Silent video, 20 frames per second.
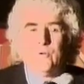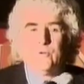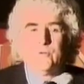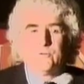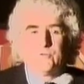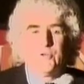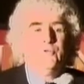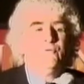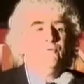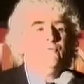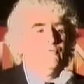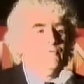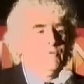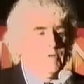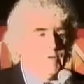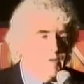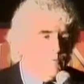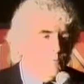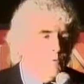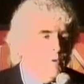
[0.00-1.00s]

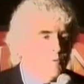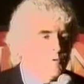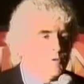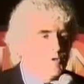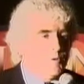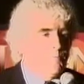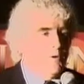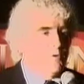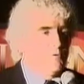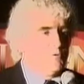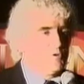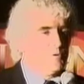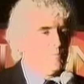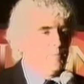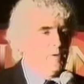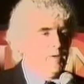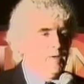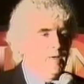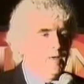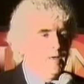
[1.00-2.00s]
tune that we were supposed to
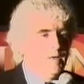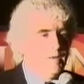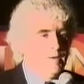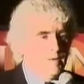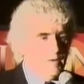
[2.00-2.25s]
be